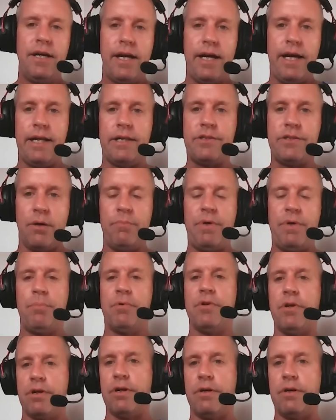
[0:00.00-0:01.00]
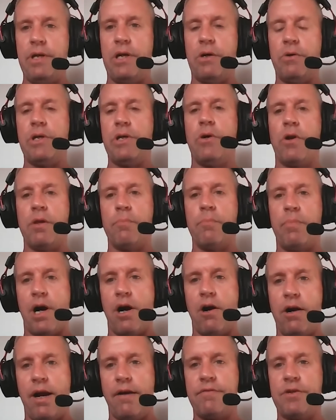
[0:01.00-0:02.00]
And some people are, you know, you go to the
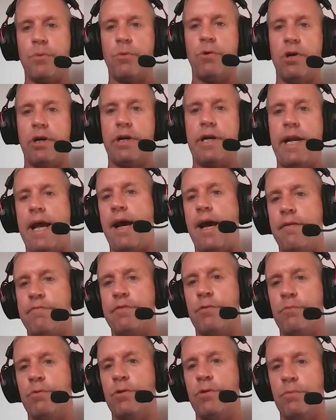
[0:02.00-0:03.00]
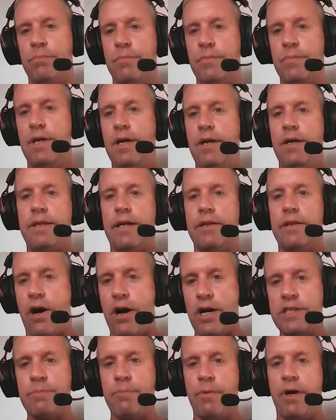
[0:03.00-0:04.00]
bar after work and half the room that
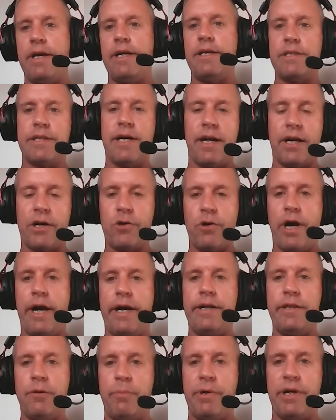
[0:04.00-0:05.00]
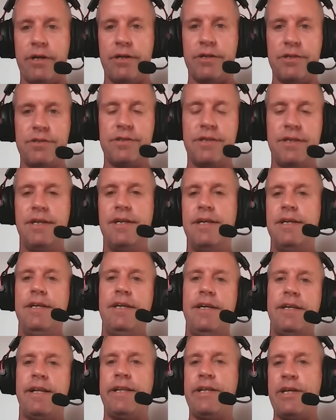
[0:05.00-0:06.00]
lost money is kind of crying in their beers.
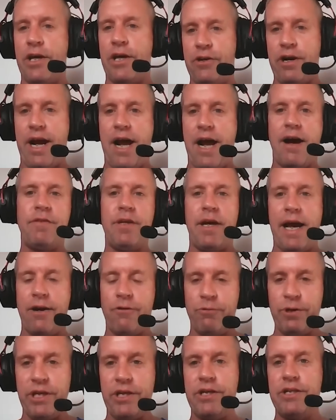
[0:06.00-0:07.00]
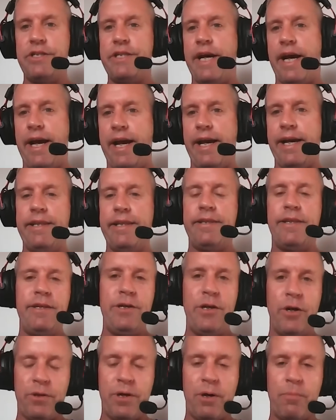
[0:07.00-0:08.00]
And then the other half that had a really good day,
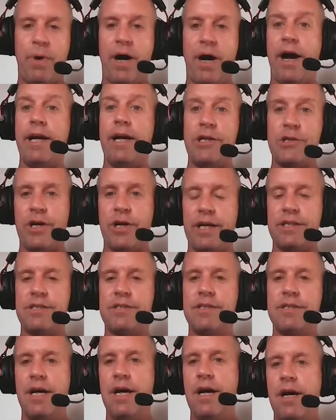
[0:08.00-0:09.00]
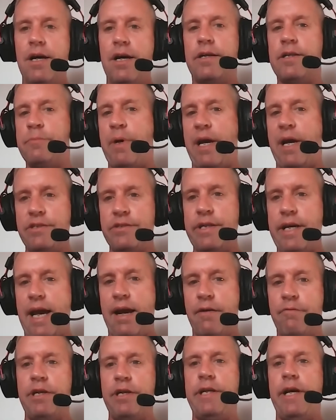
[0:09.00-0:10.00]
you know, they're buying drinks because basically
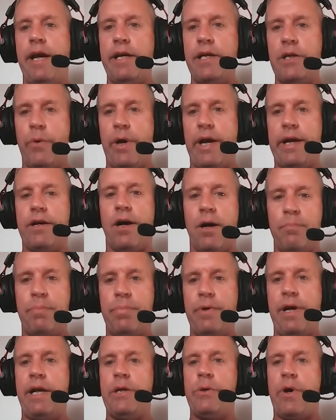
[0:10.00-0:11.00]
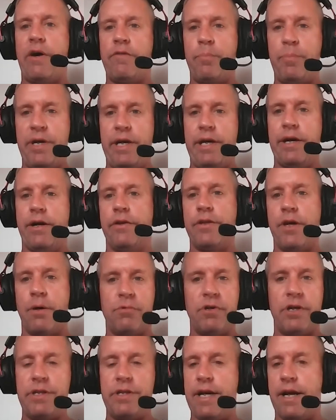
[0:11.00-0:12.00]
every day you wake up and you have a PL
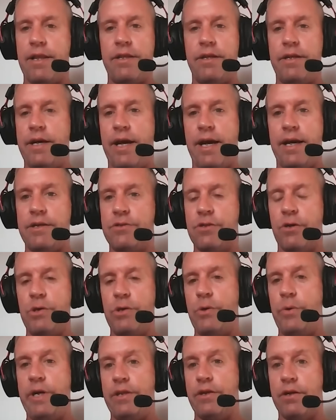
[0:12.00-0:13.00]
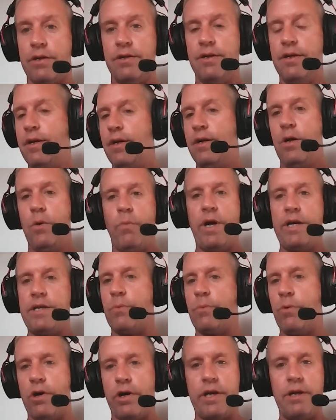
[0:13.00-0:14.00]
number at the end of the day. So you either went
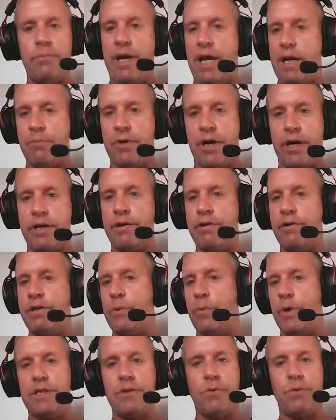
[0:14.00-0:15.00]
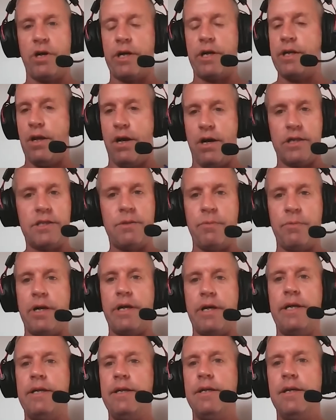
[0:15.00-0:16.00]
to work and made money or you went to work and lost
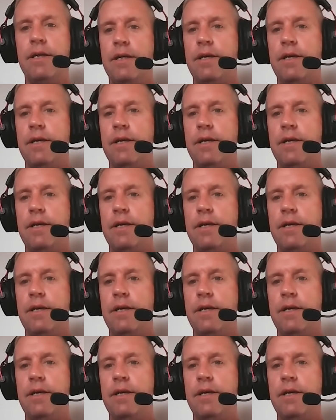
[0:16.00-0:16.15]
money.